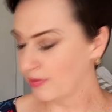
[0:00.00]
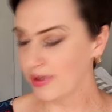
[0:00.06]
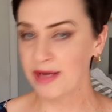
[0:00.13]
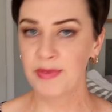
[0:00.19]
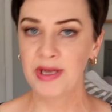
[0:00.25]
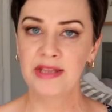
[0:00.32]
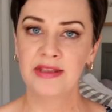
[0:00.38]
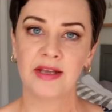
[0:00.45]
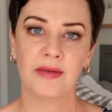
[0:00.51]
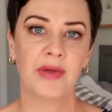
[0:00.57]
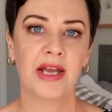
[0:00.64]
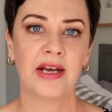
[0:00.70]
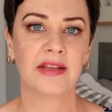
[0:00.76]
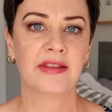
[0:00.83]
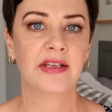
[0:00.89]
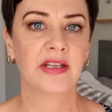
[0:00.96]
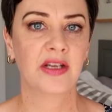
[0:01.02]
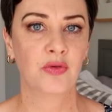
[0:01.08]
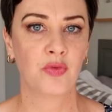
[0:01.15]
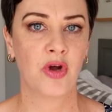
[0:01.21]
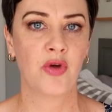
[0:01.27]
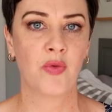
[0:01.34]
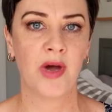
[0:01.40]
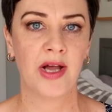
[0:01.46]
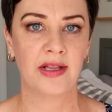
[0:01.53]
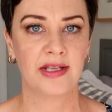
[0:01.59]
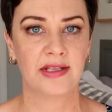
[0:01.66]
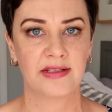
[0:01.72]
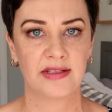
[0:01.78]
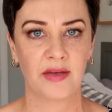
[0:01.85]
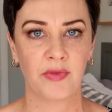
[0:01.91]
recommend them and I think they'd work well
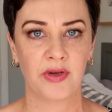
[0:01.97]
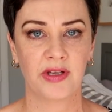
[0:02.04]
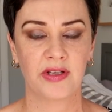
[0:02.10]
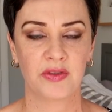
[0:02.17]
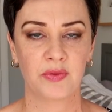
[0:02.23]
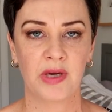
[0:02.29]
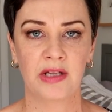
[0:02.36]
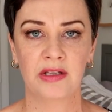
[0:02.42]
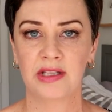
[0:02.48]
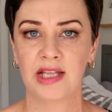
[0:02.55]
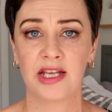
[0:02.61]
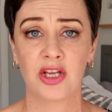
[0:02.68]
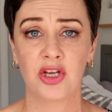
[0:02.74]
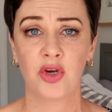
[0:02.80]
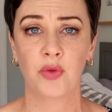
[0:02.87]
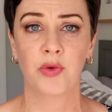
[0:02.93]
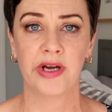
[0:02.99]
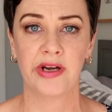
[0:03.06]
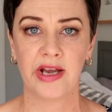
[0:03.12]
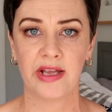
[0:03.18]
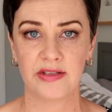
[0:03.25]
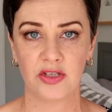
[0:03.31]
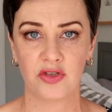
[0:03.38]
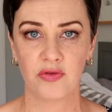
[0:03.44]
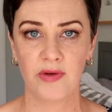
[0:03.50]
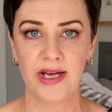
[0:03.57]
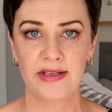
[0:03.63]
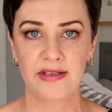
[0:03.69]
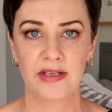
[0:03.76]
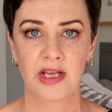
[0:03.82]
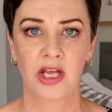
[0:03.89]
in summer as well like you can wear it as a
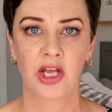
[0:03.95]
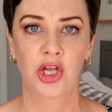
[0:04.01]
dress